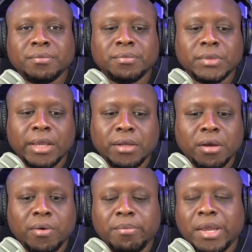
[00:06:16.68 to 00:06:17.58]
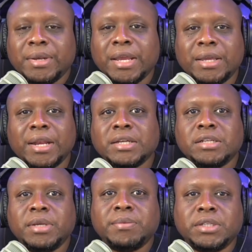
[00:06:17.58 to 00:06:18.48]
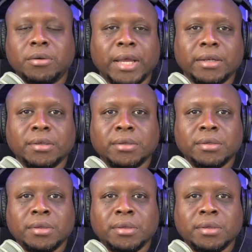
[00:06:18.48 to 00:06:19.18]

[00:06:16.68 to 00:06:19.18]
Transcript: And you know what? Maybe they can actually meet with Joe Biden.